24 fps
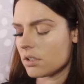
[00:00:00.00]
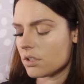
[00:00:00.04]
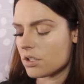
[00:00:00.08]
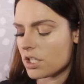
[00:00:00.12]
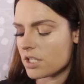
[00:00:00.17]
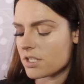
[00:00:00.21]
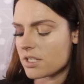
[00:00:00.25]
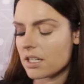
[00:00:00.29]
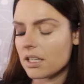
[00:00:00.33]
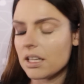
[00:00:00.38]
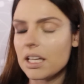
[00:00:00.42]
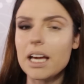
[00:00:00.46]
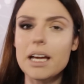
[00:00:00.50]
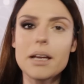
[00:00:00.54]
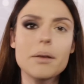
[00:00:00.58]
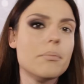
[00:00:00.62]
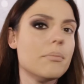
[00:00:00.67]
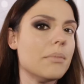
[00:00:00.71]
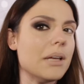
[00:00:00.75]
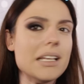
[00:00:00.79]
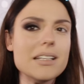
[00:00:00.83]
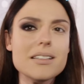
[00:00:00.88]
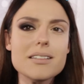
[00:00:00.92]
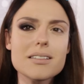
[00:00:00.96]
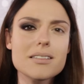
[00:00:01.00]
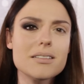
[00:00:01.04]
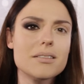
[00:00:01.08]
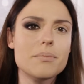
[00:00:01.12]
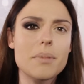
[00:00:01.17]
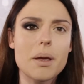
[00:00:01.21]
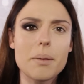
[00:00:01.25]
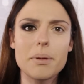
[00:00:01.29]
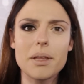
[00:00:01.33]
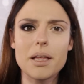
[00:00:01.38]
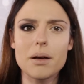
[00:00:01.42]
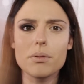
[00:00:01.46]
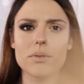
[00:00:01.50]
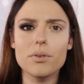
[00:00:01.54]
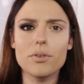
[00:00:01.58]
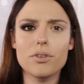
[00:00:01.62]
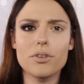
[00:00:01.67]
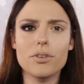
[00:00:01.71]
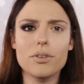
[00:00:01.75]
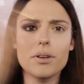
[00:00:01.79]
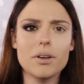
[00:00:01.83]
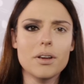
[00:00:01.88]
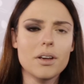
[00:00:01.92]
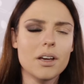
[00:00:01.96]
Just a light mist, maybe that
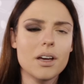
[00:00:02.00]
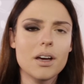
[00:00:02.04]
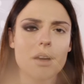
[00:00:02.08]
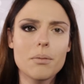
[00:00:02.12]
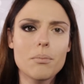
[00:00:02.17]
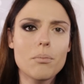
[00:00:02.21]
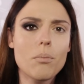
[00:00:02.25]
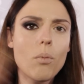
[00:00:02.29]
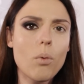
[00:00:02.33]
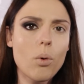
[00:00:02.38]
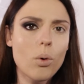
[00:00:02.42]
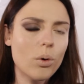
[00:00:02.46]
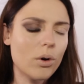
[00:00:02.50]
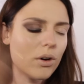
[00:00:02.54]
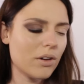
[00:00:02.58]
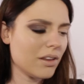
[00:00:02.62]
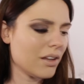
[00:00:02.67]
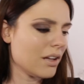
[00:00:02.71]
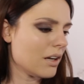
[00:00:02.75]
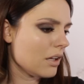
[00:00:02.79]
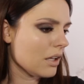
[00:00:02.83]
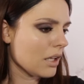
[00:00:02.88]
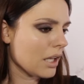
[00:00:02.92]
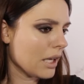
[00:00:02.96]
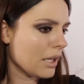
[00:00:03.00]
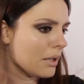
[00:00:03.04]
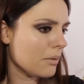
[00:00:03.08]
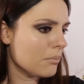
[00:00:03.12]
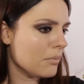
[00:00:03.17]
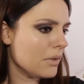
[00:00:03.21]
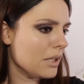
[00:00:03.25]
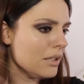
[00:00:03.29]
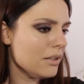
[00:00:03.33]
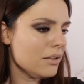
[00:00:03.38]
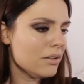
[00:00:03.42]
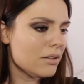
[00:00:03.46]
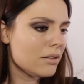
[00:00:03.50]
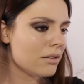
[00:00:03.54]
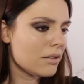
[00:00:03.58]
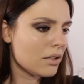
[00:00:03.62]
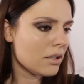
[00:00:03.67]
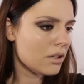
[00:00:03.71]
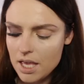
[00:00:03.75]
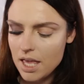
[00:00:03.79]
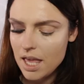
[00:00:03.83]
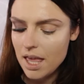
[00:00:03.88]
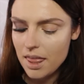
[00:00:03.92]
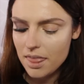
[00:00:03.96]
was more than a light mist.
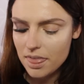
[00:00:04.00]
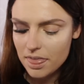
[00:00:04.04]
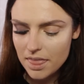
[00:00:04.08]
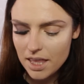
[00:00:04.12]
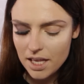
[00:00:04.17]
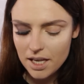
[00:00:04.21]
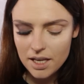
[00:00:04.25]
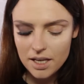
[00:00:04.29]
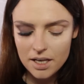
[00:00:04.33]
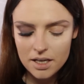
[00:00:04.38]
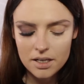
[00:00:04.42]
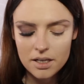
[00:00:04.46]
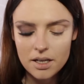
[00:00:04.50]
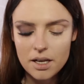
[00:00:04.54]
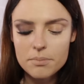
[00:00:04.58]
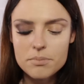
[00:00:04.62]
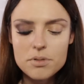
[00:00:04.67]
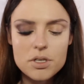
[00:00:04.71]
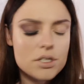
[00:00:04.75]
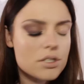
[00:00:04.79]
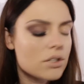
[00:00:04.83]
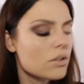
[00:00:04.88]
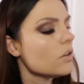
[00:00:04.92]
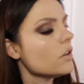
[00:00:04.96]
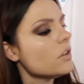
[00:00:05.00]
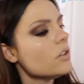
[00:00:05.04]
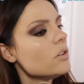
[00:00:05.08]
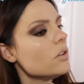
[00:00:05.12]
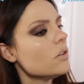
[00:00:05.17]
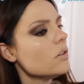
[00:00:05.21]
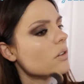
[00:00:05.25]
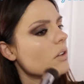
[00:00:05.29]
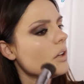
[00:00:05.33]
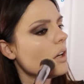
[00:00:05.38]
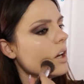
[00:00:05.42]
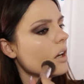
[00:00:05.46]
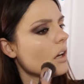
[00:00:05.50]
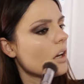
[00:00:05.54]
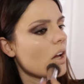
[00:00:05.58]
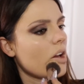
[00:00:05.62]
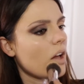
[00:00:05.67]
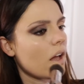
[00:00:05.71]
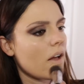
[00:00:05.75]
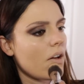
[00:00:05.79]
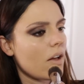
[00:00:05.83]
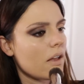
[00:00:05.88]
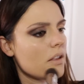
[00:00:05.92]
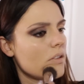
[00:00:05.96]
And then I'm just going to take
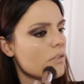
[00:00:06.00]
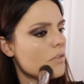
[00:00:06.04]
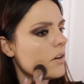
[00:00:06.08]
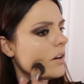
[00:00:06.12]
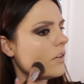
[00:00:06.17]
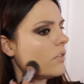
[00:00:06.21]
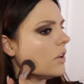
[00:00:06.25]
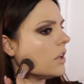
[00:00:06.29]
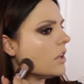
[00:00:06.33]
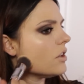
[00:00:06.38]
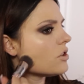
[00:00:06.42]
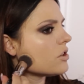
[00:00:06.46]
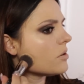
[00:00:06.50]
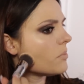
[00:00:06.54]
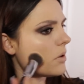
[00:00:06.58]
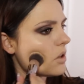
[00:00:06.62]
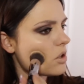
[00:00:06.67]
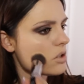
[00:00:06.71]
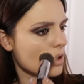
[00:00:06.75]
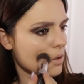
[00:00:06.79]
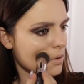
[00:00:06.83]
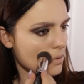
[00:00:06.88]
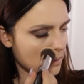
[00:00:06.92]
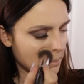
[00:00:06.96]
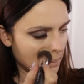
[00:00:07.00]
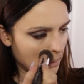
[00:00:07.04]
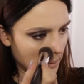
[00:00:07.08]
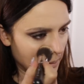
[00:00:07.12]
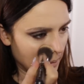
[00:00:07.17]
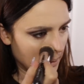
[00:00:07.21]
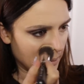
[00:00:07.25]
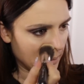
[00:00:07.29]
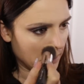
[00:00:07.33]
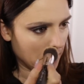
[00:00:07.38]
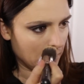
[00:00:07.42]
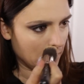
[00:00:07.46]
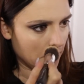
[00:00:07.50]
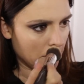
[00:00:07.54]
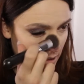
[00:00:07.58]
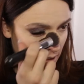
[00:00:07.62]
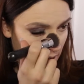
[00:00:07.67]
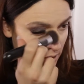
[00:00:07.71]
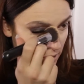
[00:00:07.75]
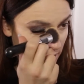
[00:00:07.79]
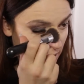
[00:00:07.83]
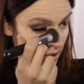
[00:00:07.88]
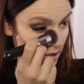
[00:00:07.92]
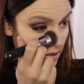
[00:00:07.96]
the foundation brush I used earlier
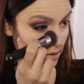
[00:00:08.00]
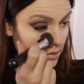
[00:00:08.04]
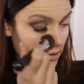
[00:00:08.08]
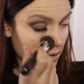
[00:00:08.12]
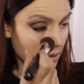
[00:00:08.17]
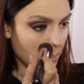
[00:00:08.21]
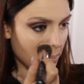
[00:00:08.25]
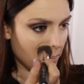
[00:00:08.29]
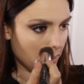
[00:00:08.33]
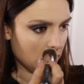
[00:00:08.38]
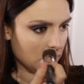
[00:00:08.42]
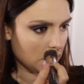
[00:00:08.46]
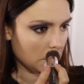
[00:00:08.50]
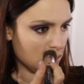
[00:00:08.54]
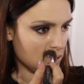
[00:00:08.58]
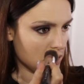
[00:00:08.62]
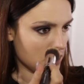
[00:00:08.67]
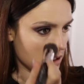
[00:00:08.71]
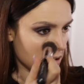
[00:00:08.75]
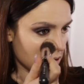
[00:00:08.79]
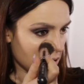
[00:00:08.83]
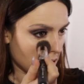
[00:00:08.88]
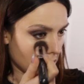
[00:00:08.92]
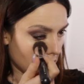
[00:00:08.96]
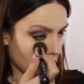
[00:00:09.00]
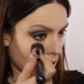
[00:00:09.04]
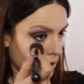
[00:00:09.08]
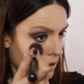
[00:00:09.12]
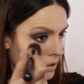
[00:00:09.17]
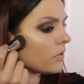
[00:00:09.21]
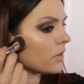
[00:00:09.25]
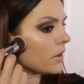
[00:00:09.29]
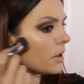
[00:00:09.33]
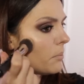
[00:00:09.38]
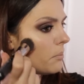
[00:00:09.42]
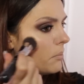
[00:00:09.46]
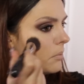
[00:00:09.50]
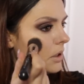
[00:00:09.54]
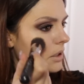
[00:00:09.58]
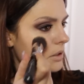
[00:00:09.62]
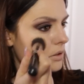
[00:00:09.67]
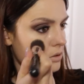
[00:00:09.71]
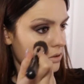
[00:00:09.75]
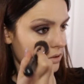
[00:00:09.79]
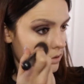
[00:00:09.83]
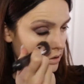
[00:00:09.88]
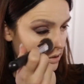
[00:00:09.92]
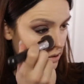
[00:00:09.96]
and lightly push the
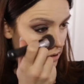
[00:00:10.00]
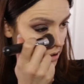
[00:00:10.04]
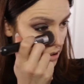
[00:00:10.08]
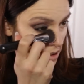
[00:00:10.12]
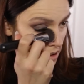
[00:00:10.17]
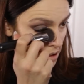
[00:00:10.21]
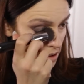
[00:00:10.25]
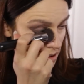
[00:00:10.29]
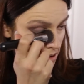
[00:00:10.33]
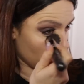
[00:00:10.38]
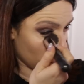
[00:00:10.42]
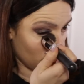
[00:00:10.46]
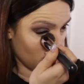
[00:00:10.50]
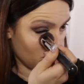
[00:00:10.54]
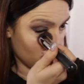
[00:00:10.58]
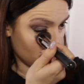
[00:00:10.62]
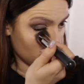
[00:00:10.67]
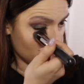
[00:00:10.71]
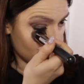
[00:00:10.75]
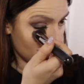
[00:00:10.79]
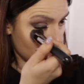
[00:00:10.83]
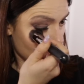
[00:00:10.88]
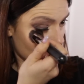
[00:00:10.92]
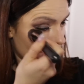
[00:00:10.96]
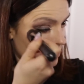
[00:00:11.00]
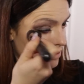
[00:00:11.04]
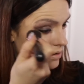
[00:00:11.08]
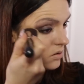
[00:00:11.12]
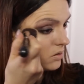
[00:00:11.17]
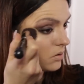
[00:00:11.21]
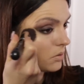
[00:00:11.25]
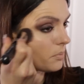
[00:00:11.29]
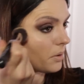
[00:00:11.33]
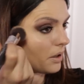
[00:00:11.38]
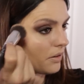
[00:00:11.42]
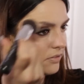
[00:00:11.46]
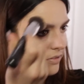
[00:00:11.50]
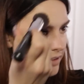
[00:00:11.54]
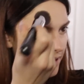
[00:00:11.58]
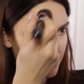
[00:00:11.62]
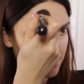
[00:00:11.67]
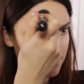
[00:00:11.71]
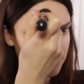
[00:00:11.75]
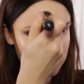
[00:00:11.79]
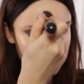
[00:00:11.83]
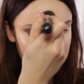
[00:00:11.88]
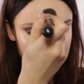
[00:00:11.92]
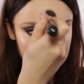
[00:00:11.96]
mist into my
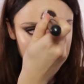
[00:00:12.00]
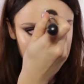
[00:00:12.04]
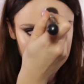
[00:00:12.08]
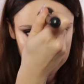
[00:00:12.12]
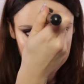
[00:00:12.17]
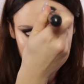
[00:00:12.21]
face.